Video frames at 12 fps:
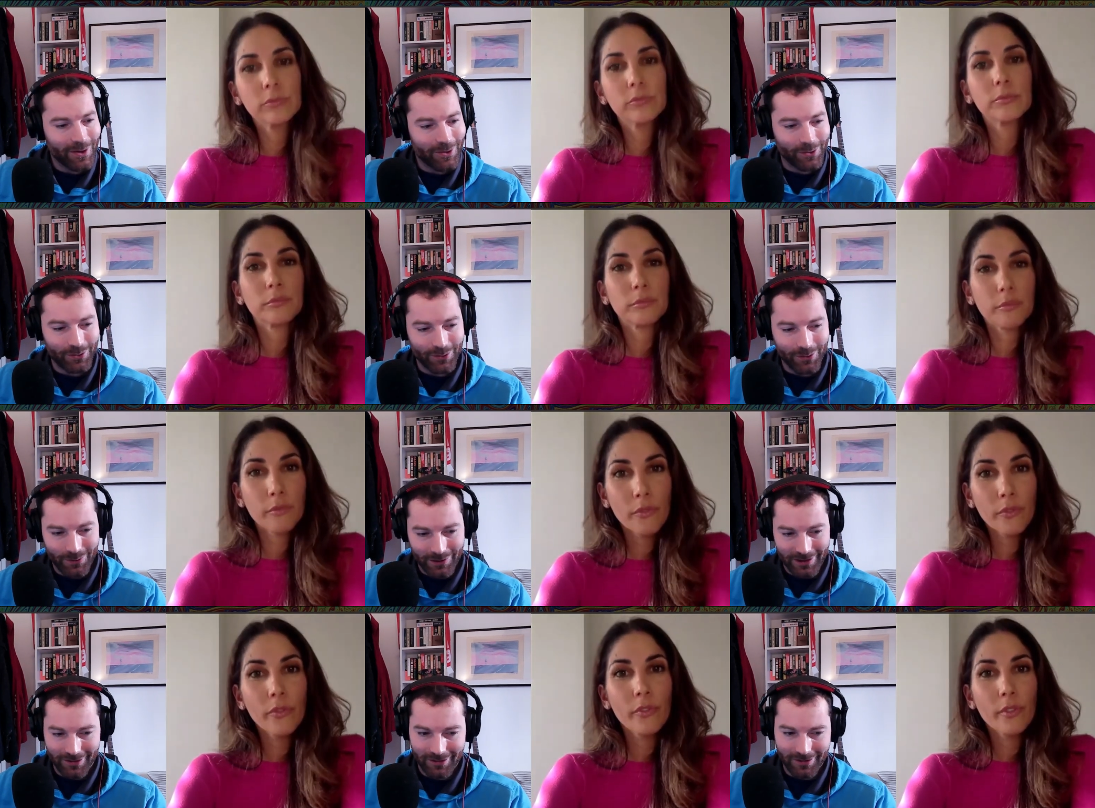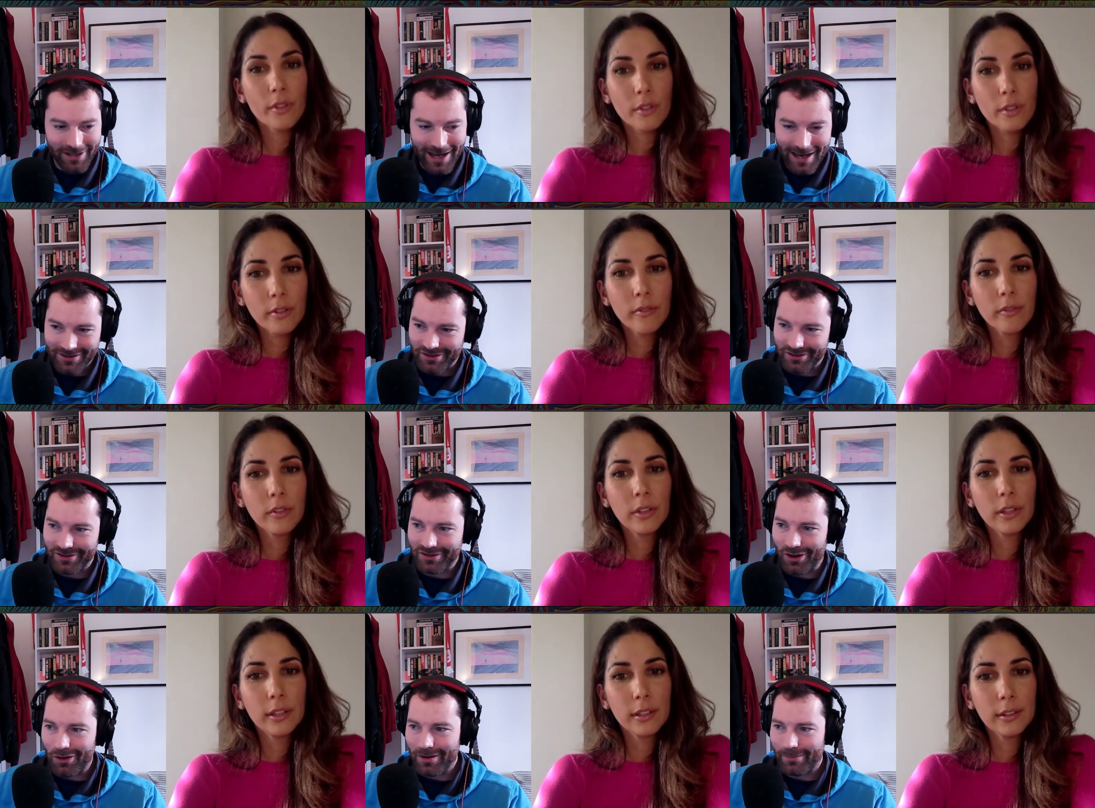Speaker 1: who will, yeah, just
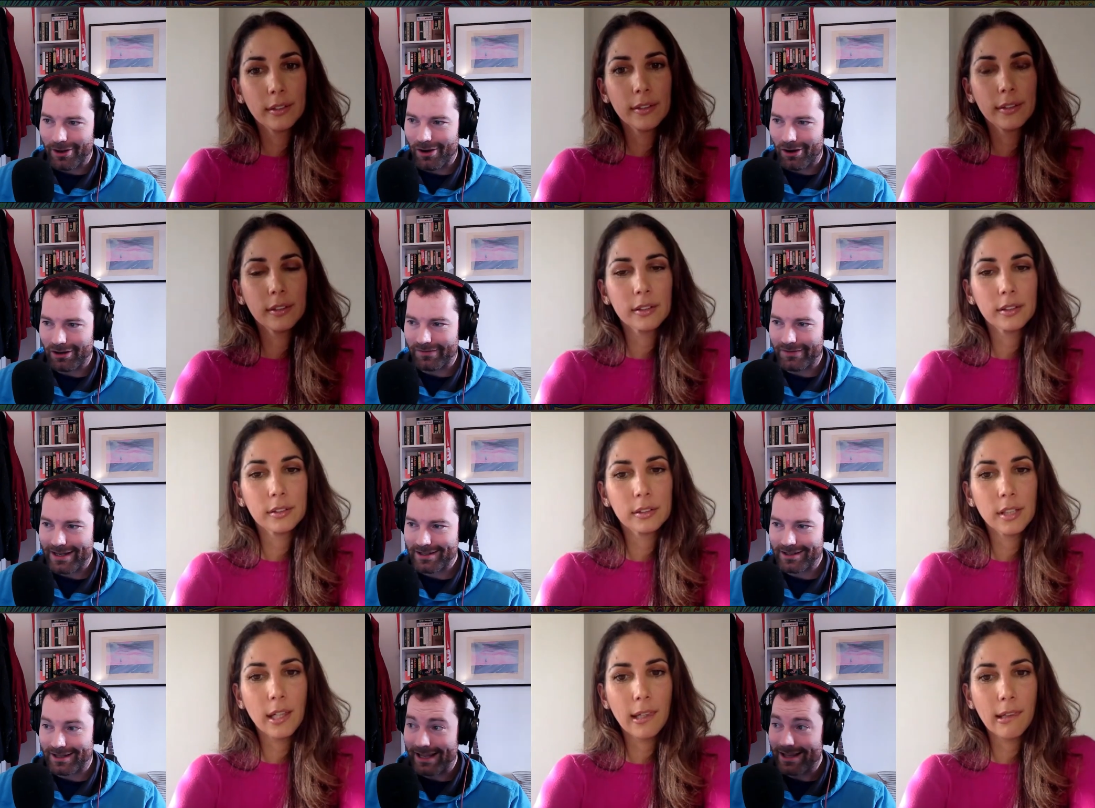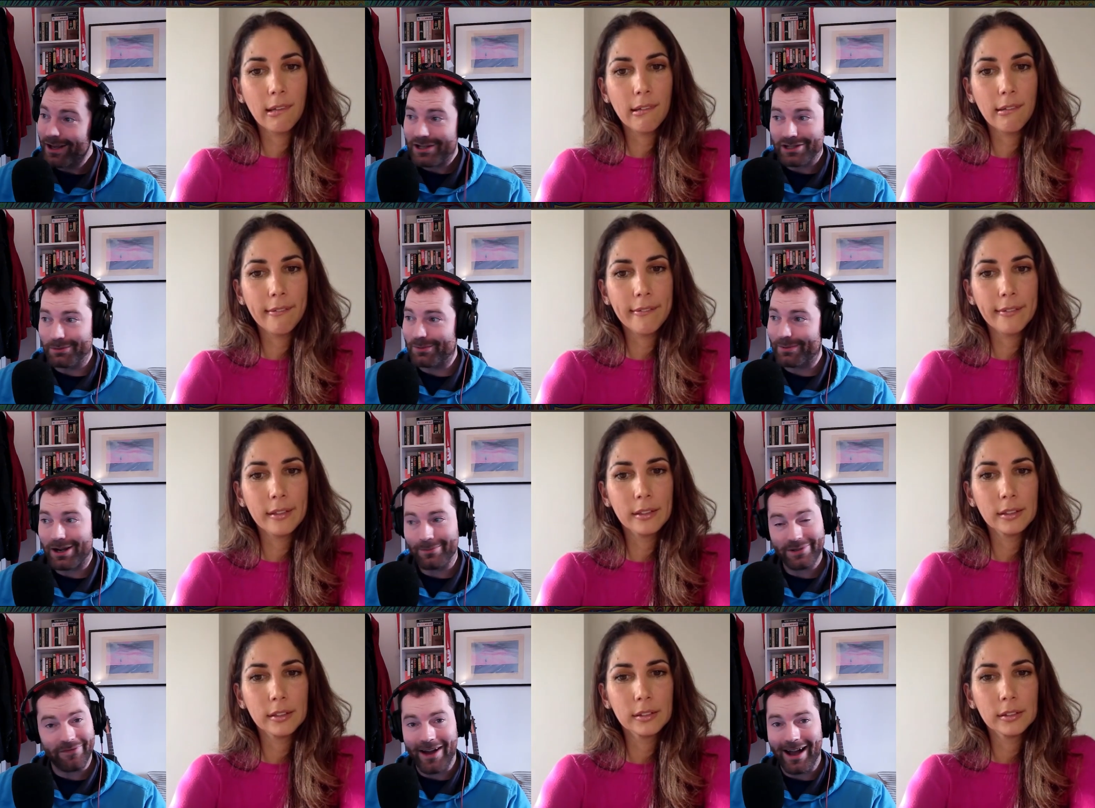talk about all of this, and then someone who
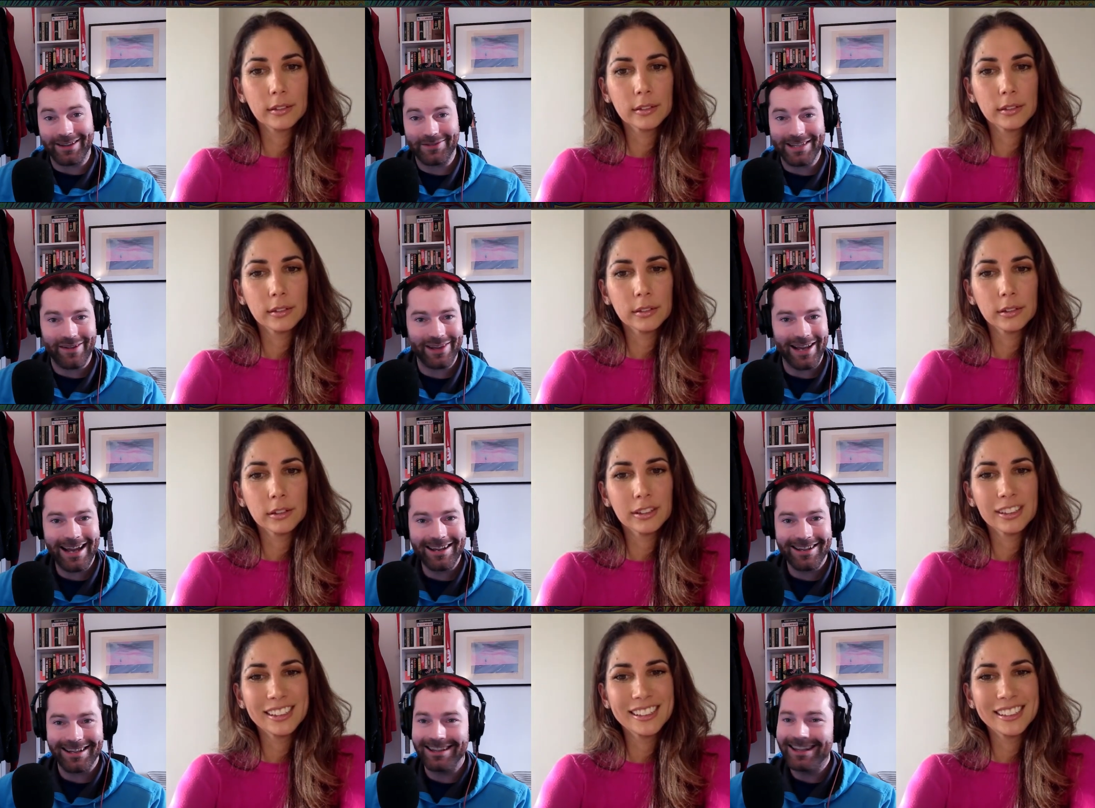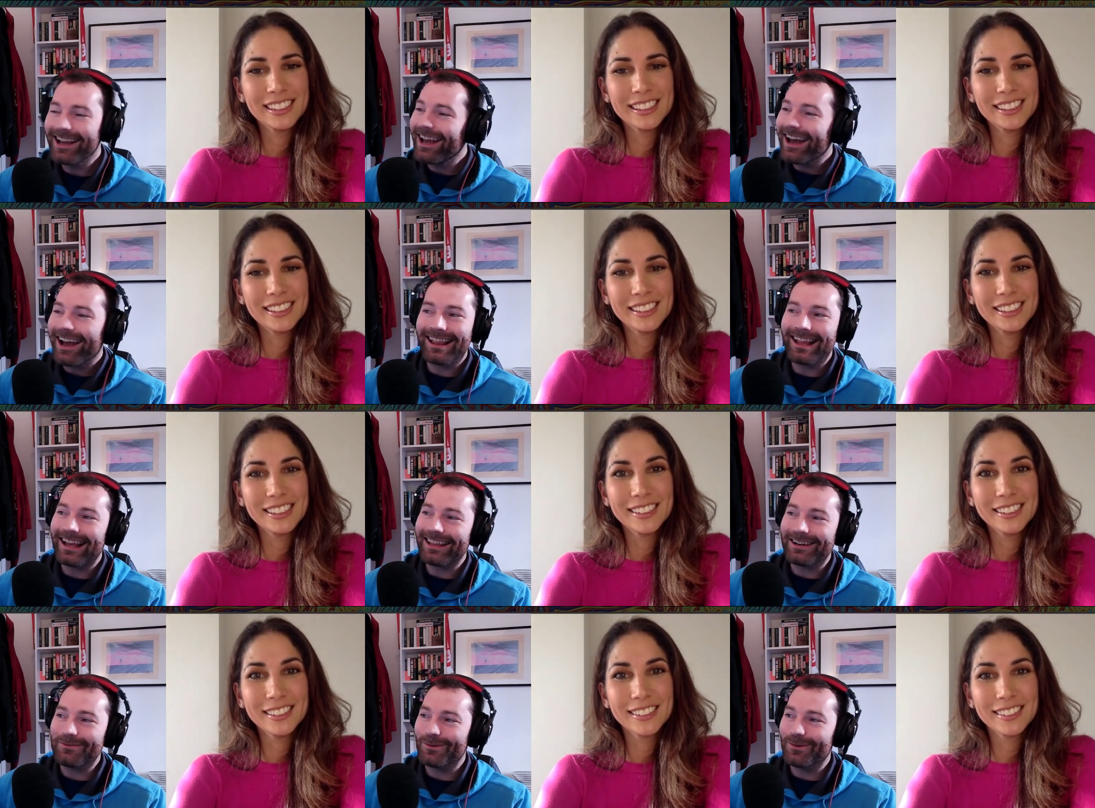becomes a fan of David Icke, and like,
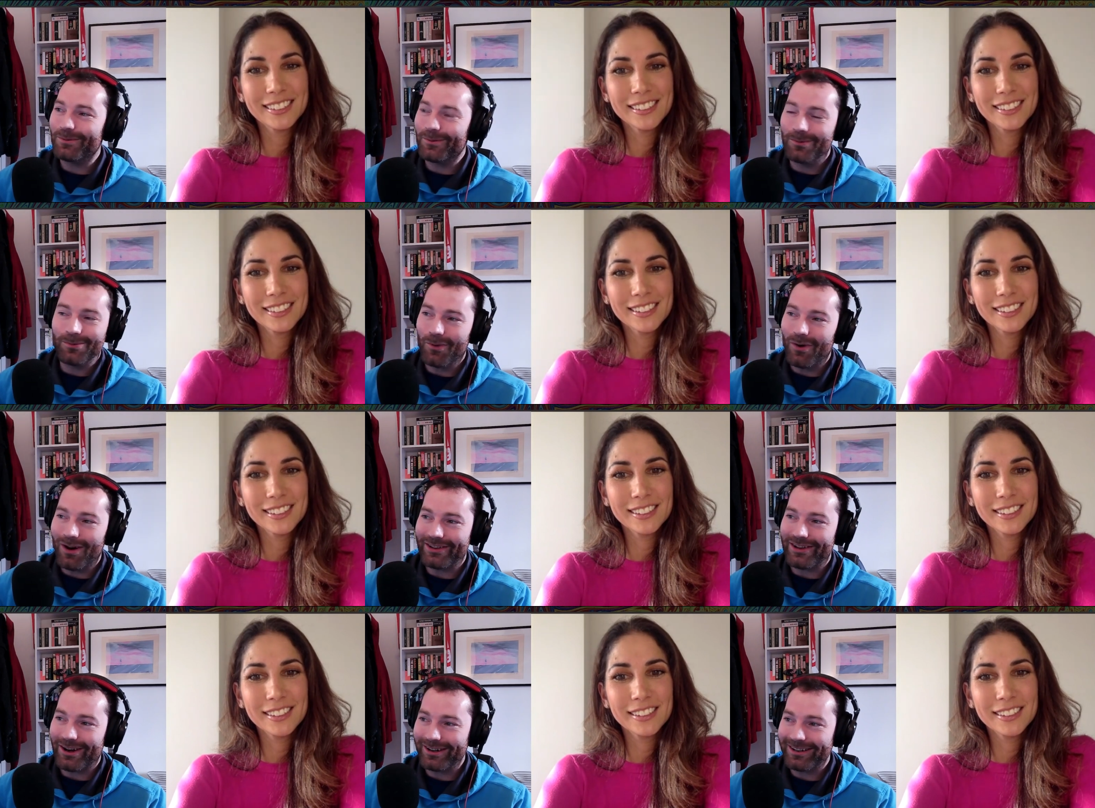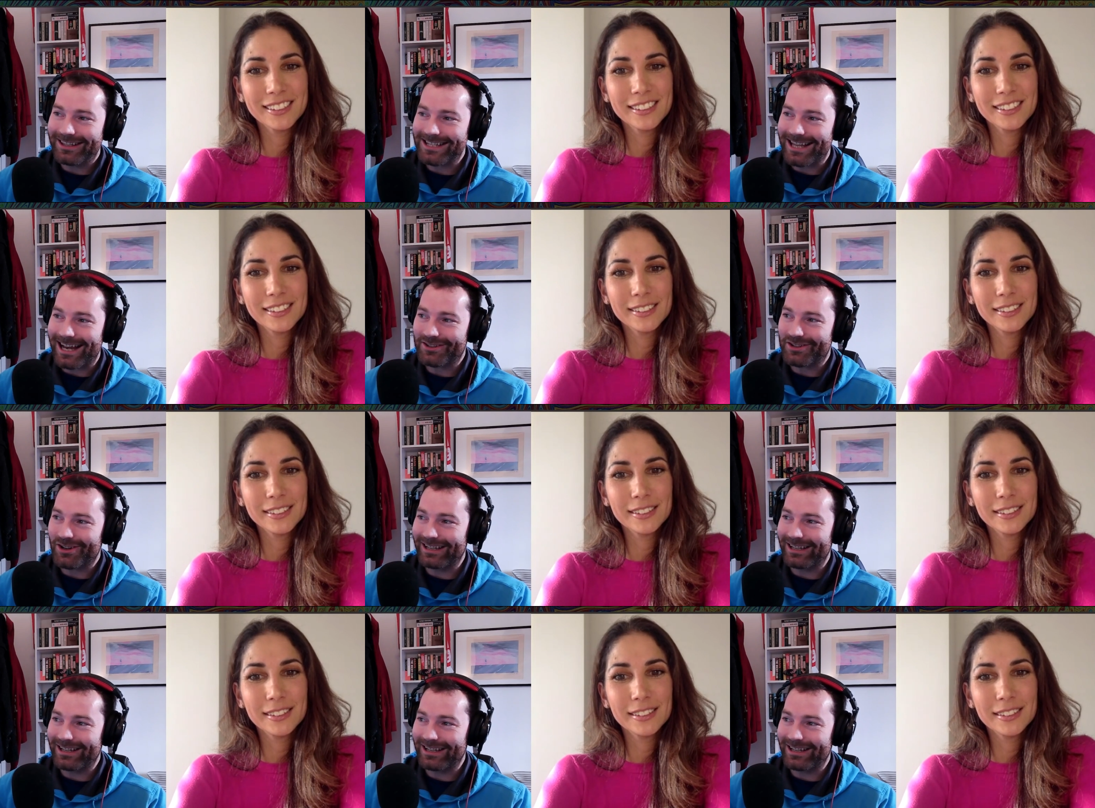like what on earth is that journey